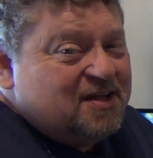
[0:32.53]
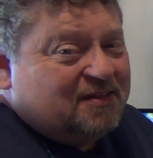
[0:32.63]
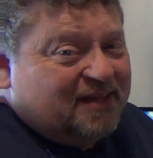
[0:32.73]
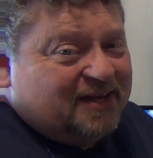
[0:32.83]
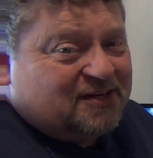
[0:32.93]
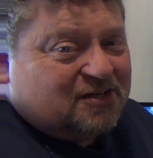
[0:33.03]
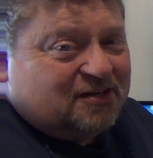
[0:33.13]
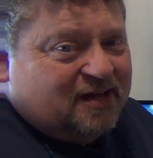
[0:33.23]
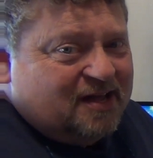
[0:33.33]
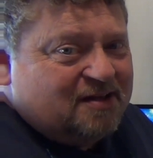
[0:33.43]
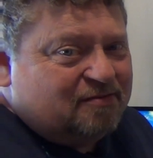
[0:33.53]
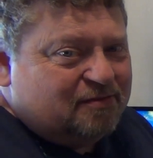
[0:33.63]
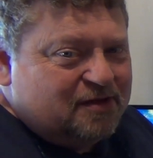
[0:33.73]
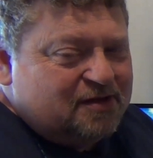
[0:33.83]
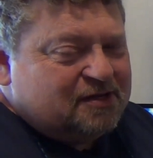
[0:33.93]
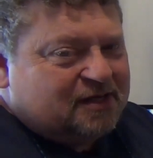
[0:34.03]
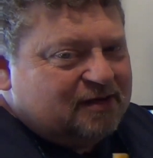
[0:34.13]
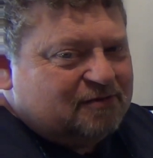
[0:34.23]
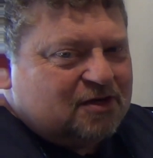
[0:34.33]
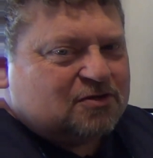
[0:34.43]
They should have
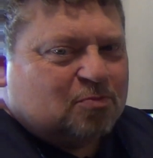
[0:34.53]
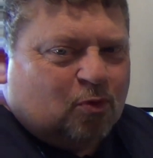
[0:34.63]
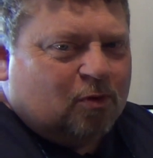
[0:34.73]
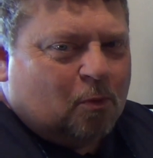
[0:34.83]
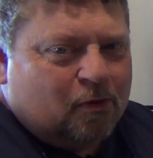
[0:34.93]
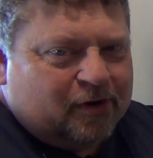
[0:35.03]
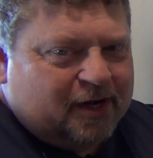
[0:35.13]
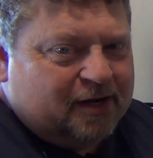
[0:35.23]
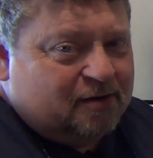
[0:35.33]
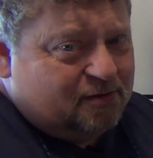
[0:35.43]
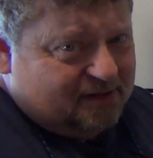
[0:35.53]
given us more warning